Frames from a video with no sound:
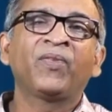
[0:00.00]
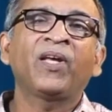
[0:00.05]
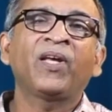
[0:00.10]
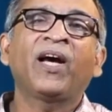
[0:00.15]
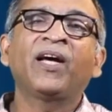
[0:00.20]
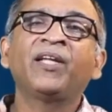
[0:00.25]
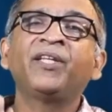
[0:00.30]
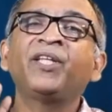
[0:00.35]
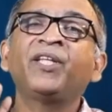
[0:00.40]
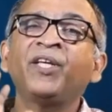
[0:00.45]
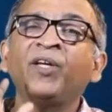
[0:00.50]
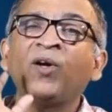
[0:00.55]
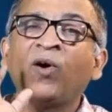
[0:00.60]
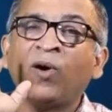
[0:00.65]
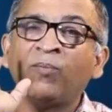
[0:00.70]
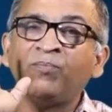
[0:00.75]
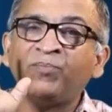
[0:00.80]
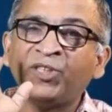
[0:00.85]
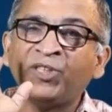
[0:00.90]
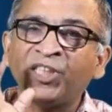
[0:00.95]
And the
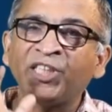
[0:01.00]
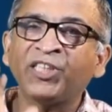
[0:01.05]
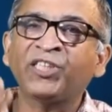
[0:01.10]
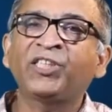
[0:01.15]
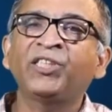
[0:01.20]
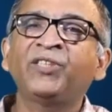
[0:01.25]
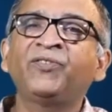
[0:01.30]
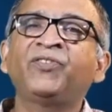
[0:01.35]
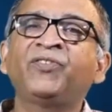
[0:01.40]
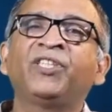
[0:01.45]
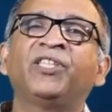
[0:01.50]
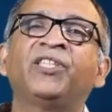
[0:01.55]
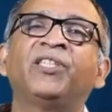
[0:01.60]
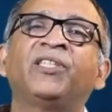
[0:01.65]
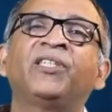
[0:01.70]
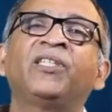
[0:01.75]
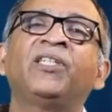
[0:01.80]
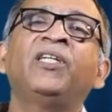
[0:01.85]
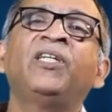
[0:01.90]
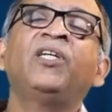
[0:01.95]
objective
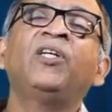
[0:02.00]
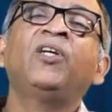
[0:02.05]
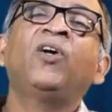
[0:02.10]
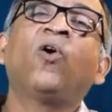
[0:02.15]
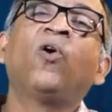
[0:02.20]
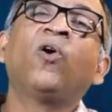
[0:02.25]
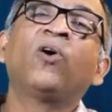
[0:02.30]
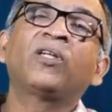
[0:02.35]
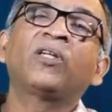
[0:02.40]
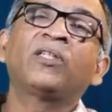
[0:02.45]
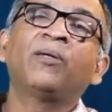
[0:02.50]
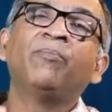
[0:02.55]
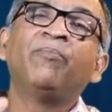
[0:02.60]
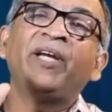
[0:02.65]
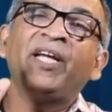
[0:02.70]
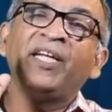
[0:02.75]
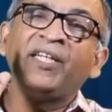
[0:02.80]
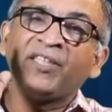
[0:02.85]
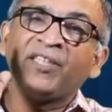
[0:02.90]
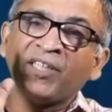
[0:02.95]
here, or the
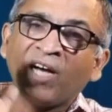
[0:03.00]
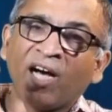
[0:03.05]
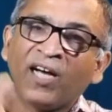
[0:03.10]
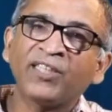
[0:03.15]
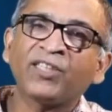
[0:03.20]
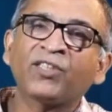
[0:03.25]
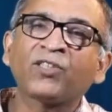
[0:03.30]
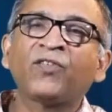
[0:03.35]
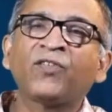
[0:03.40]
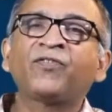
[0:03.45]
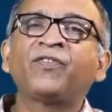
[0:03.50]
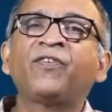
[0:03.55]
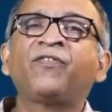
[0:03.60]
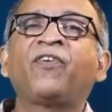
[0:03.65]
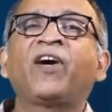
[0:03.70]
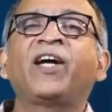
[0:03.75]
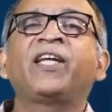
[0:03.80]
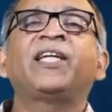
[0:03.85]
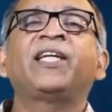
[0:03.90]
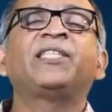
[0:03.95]
main task of the
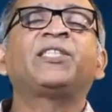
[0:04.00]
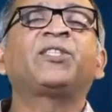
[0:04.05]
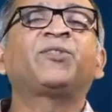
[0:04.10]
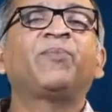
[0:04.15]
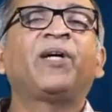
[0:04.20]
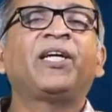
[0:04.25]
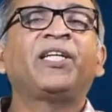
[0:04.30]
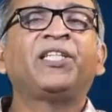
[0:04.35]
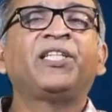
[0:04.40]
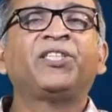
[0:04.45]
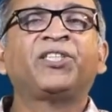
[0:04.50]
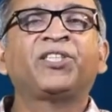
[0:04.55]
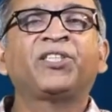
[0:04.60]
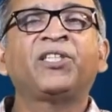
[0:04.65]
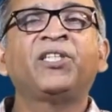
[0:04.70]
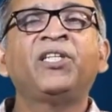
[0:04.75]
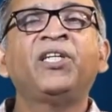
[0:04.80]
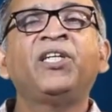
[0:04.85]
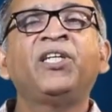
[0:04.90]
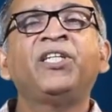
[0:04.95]
finance
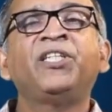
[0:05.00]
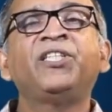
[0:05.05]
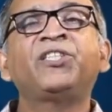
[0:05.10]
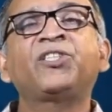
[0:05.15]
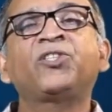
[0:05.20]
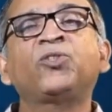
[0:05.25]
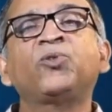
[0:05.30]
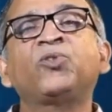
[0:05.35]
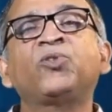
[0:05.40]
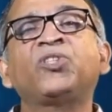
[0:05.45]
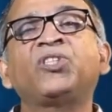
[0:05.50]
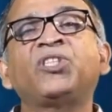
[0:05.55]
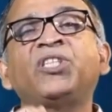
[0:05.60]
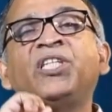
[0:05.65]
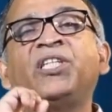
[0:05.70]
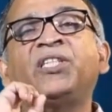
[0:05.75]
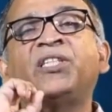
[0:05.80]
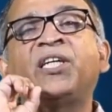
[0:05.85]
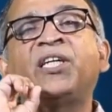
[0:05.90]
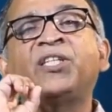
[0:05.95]
manager, is to
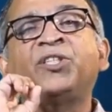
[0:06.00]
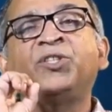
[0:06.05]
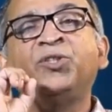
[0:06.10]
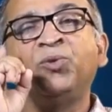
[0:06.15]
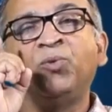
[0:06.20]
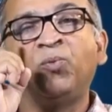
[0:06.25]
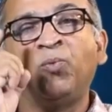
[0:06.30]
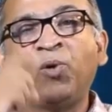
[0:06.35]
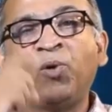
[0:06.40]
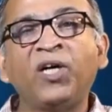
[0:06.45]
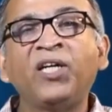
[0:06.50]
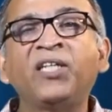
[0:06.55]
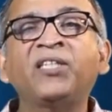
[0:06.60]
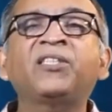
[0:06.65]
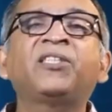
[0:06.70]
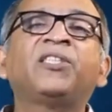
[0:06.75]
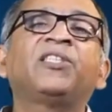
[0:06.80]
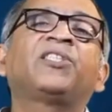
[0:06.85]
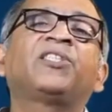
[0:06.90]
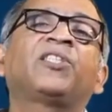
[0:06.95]
see that you
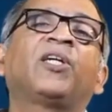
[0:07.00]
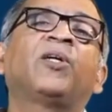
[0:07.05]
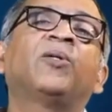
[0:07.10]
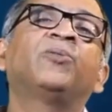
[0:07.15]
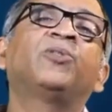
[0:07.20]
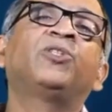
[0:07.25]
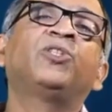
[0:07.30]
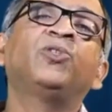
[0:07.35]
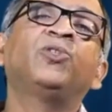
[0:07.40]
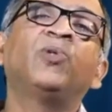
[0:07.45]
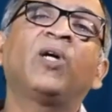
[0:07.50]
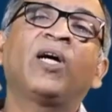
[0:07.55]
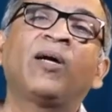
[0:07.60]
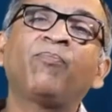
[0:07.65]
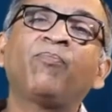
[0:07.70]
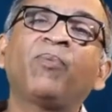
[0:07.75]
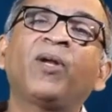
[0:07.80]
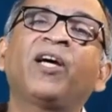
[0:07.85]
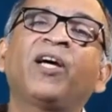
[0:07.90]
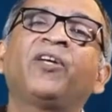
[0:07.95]
work this out, you
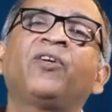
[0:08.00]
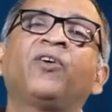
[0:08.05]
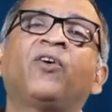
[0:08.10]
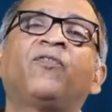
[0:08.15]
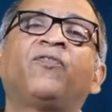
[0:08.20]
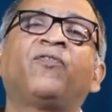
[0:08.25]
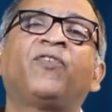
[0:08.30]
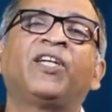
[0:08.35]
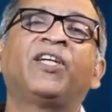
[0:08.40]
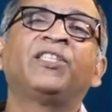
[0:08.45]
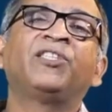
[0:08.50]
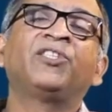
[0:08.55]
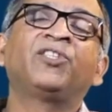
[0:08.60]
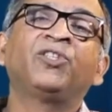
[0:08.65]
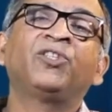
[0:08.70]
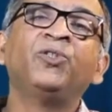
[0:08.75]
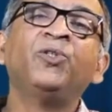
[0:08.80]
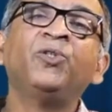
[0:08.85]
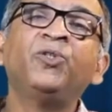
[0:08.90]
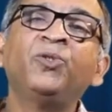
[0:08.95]
apply your
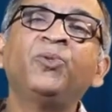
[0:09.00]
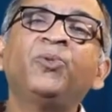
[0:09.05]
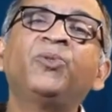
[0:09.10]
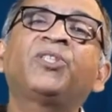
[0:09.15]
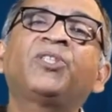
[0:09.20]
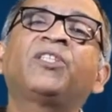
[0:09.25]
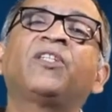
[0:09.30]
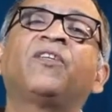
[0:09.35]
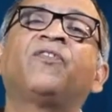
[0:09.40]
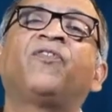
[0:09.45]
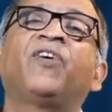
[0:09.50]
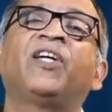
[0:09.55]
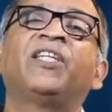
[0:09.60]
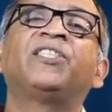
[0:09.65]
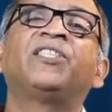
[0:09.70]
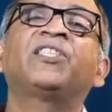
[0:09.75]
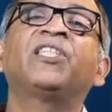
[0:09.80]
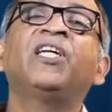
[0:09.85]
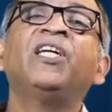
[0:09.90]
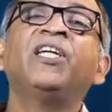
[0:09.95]
funds, you use the
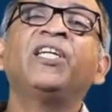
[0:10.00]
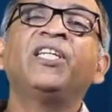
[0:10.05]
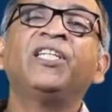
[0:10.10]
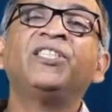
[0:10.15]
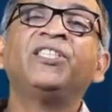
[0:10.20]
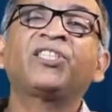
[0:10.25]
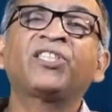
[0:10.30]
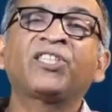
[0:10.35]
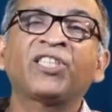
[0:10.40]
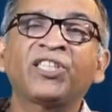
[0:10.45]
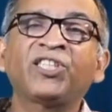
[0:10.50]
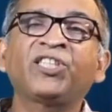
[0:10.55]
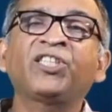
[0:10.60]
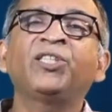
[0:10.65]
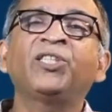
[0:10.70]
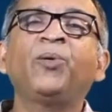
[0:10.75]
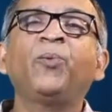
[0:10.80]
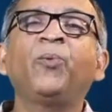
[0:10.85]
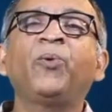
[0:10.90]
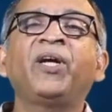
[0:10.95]
funds in such
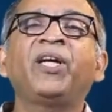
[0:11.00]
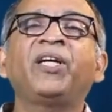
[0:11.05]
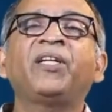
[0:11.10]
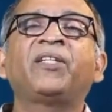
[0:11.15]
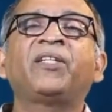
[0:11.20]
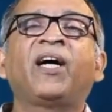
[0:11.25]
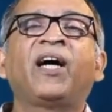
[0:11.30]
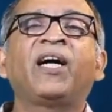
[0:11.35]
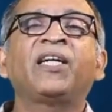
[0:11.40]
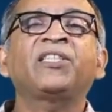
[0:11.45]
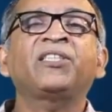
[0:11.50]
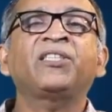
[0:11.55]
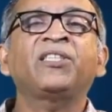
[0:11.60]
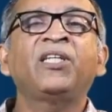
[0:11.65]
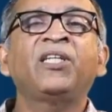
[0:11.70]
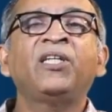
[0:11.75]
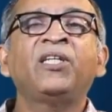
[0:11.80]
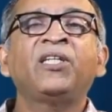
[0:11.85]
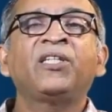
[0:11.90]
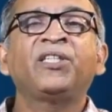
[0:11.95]
a way
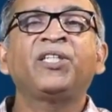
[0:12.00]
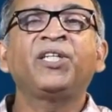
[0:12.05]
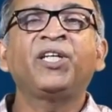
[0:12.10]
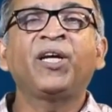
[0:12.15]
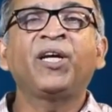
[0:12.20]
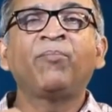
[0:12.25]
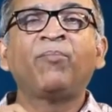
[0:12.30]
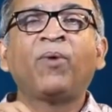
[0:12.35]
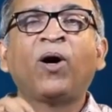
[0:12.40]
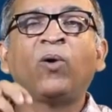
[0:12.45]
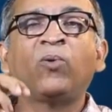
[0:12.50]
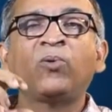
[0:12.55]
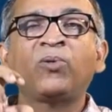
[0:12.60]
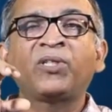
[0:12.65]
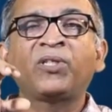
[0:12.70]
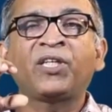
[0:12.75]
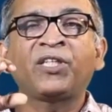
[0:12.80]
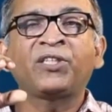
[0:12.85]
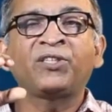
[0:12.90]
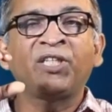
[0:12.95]
that the
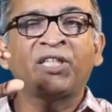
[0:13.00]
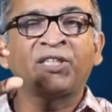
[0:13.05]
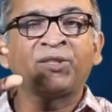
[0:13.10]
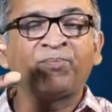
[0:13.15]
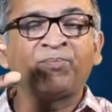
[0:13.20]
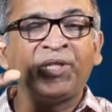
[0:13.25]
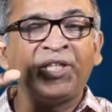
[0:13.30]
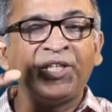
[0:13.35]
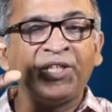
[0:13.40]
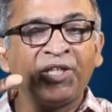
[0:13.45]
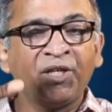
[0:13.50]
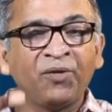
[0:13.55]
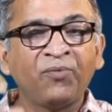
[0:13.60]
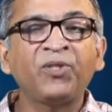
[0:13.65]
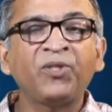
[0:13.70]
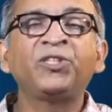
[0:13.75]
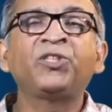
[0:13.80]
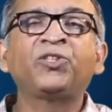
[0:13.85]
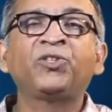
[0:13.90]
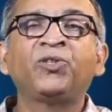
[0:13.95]
amount that has been
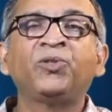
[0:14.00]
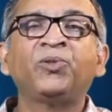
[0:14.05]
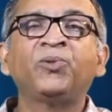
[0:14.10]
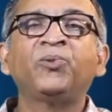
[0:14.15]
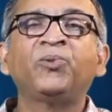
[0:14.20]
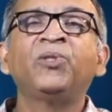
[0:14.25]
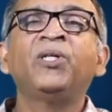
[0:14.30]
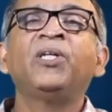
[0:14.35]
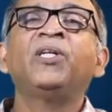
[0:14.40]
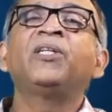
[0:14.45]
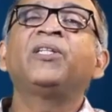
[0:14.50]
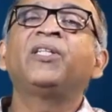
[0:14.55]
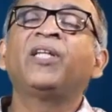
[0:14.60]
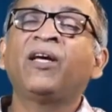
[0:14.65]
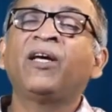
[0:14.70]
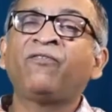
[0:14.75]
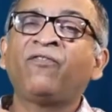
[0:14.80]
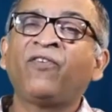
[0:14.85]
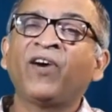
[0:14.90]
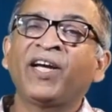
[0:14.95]
given to you,
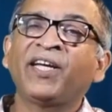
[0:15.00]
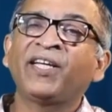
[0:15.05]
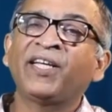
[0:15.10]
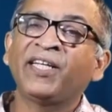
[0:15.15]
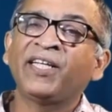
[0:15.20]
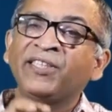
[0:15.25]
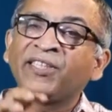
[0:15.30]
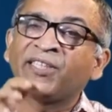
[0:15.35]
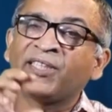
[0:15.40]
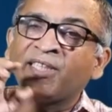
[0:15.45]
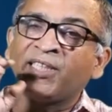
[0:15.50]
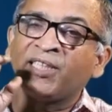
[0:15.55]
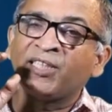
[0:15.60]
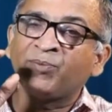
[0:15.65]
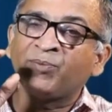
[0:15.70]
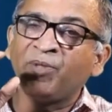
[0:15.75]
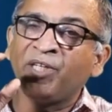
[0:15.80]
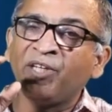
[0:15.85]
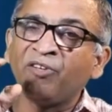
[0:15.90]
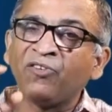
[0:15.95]
the finance that
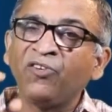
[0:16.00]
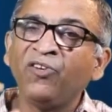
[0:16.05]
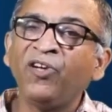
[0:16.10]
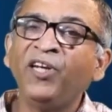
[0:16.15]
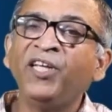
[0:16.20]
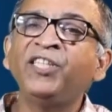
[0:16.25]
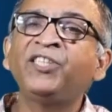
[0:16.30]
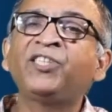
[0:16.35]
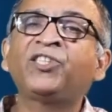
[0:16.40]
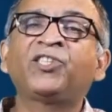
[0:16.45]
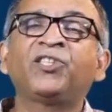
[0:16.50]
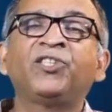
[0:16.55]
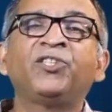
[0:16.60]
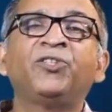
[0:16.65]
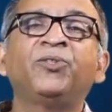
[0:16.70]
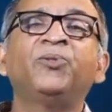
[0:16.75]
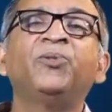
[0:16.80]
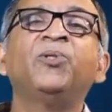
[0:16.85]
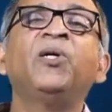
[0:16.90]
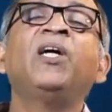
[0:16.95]
has been released to
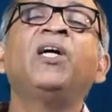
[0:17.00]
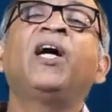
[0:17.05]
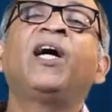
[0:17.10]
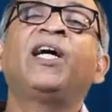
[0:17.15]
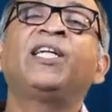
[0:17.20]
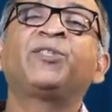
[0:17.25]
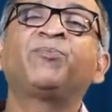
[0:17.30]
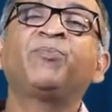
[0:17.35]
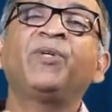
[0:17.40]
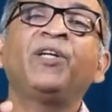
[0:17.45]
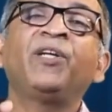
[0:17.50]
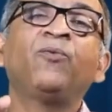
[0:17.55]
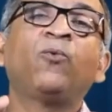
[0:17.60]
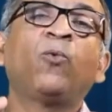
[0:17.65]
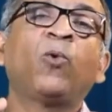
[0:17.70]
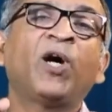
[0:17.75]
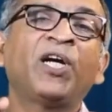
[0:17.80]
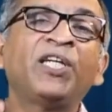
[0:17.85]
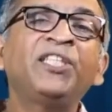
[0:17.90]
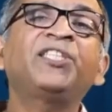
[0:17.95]
you, has been
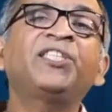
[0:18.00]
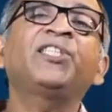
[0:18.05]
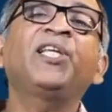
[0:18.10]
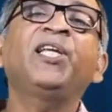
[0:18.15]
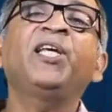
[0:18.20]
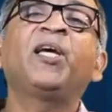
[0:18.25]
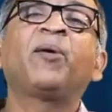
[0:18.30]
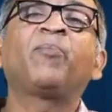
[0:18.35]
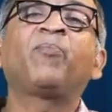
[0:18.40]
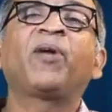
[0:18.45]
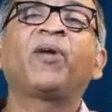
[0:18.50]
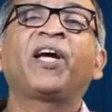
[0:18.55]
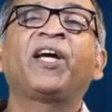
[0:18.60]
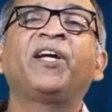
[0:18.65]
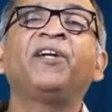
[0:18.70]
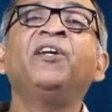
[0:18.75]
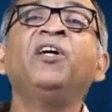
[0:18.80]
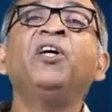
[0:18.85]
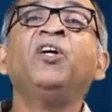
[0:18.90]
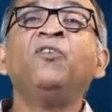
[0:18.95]
wisely
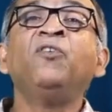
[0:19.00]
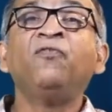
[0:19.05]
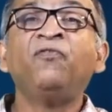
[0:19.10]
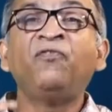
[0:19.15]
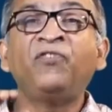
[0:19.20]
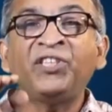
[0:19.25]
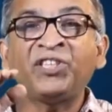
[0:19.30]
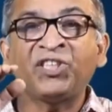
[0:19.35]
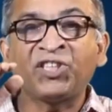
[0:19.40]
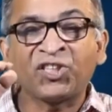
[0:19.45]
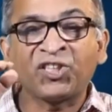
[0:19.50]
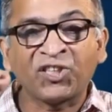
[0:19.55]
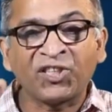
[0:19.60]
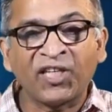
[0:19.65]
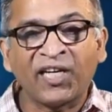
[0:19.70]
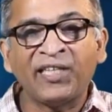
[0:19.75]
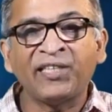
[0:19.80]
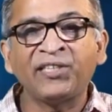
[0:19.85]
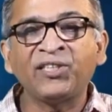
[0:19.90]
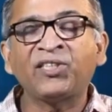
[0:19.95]
applied, which
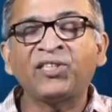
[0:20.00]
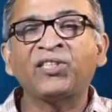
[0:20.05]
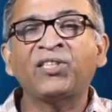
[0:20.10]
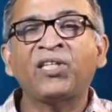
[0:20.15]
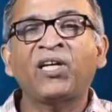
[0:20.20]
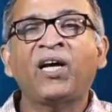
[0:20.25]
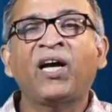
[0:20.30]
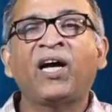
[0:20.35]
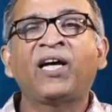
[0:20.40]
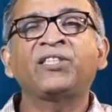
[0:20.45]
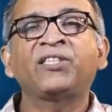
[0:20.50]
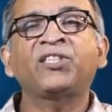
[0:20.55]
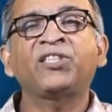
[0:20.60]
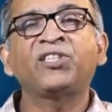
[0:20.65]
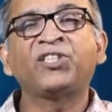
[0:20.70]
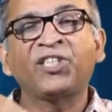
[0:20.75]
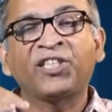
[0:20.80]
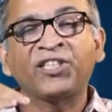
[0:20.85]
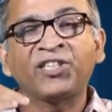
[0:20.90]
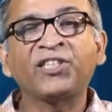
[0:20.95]
stands as a
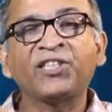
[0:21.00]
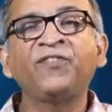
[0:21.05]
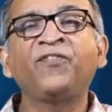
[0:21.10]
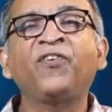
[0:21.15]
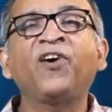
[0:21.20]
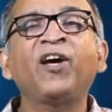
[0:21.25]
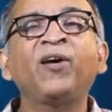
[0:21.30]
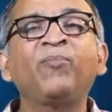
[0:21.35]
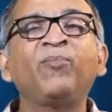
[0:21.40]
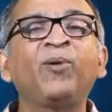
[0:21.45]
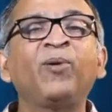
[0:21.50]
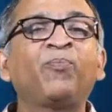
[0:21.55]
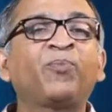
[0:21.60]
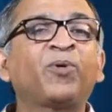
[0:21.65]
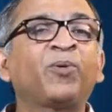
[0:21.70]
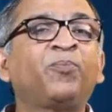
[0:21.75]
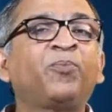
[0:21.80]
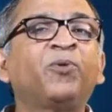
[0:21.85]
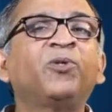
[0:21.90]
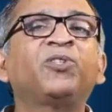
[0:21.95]
justifiable
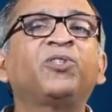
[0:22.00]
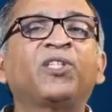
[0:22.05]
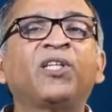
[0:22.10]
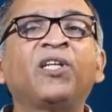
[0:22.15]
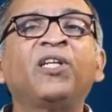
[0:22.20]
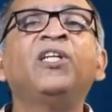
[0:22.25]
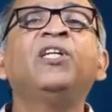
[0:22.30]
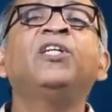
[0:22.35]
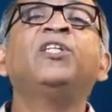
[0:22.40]
proposal